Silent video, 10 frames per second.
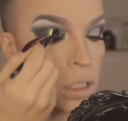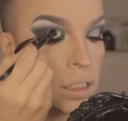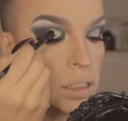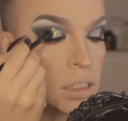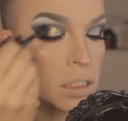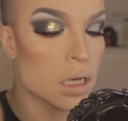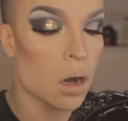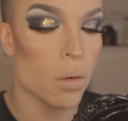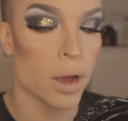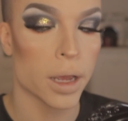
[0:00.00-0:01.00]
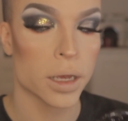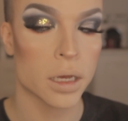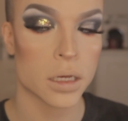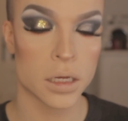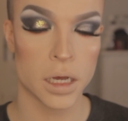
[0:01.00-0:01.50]
Easy
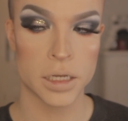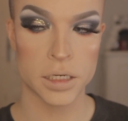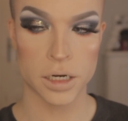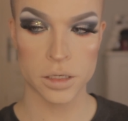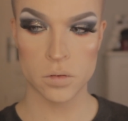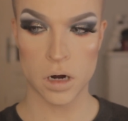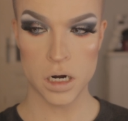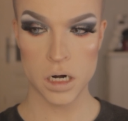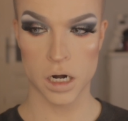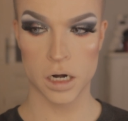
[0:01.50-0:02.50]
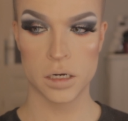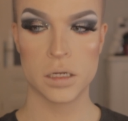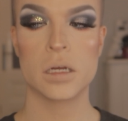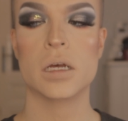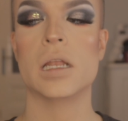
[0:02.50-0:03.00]
going. And there you
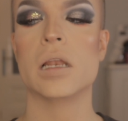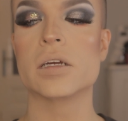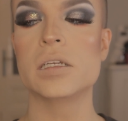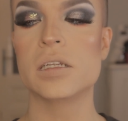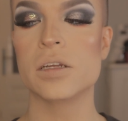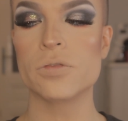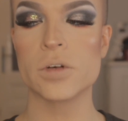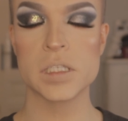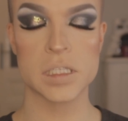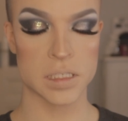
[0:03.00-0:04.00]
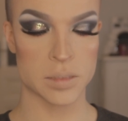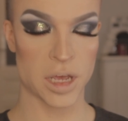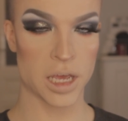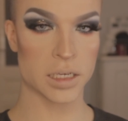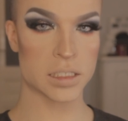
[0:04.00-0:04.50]
are. Look at the difference this
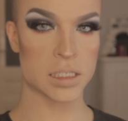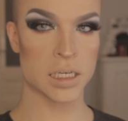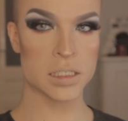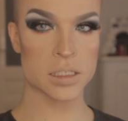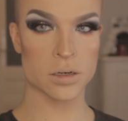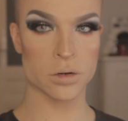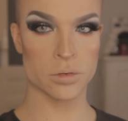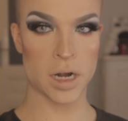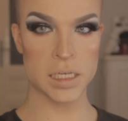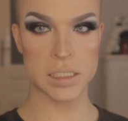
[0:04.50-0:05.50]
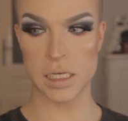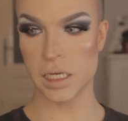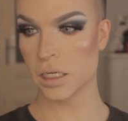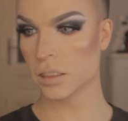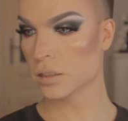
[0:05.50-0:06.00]
makes. It's crazy.